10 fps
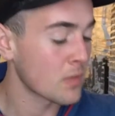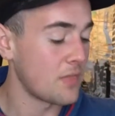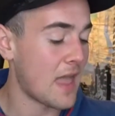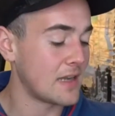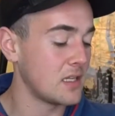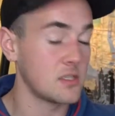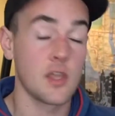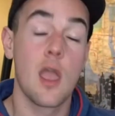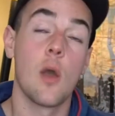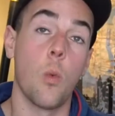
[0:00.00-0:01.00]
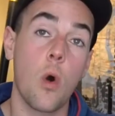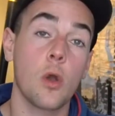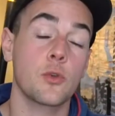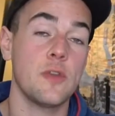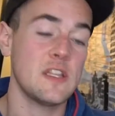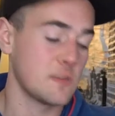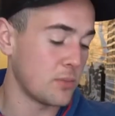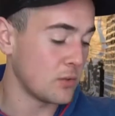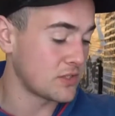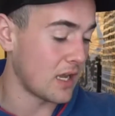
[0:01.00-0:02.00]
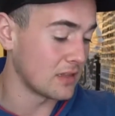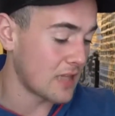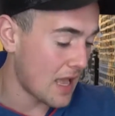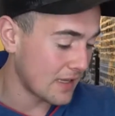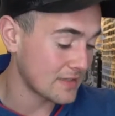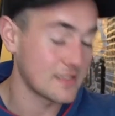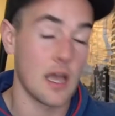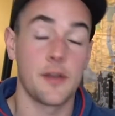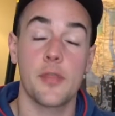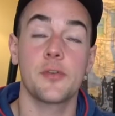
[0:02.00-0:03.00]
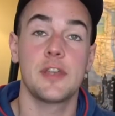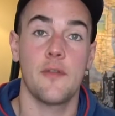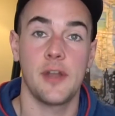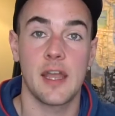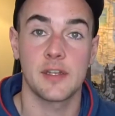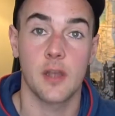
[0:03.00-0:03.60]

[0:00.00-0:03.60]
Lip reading: That is Walgreens Boots Alliance, another dividend